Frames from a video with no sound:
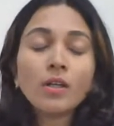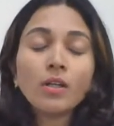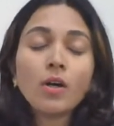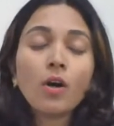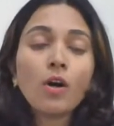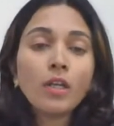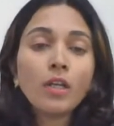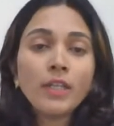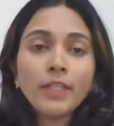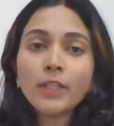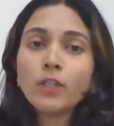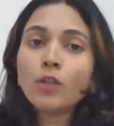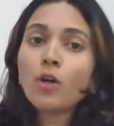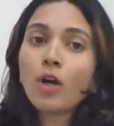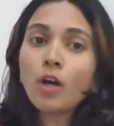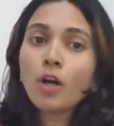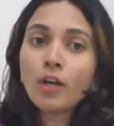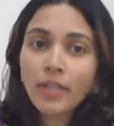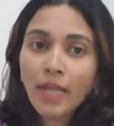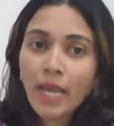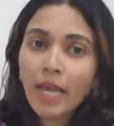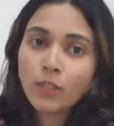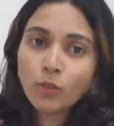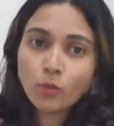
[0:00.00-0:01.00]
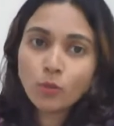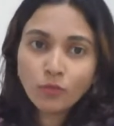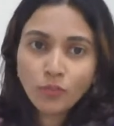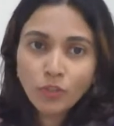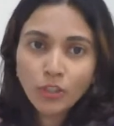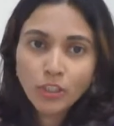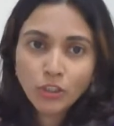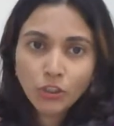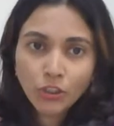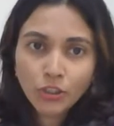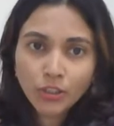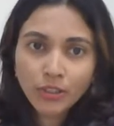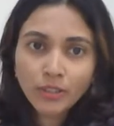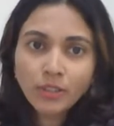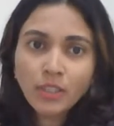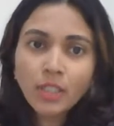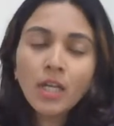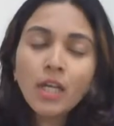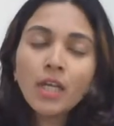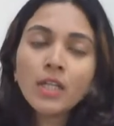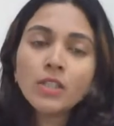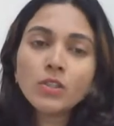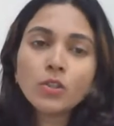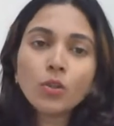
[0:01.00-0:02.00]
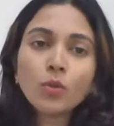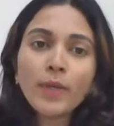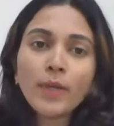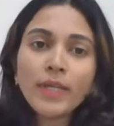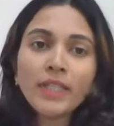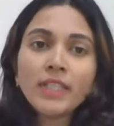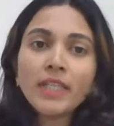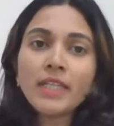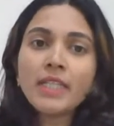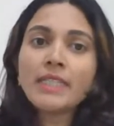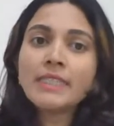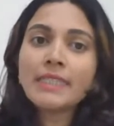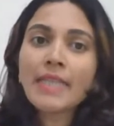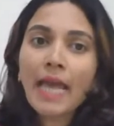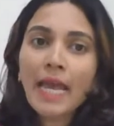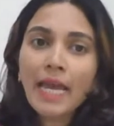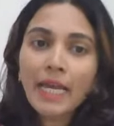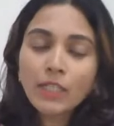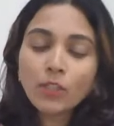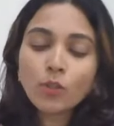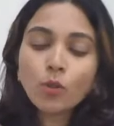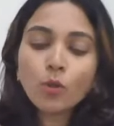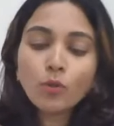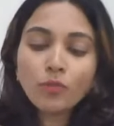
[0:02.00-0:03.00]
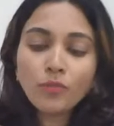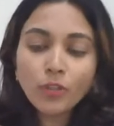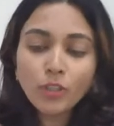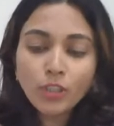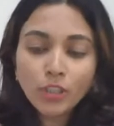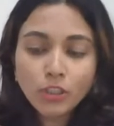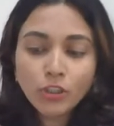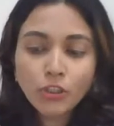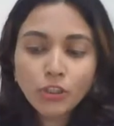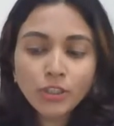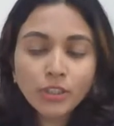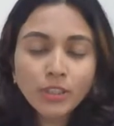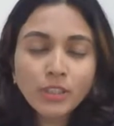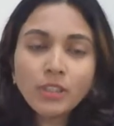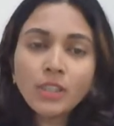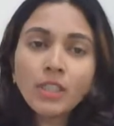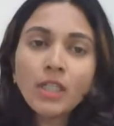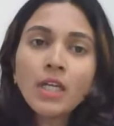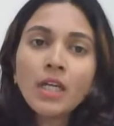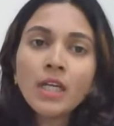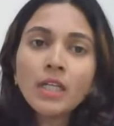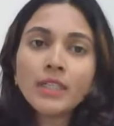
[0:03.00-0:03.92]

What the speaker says: oligo or anovulation. So, when there is anovulation,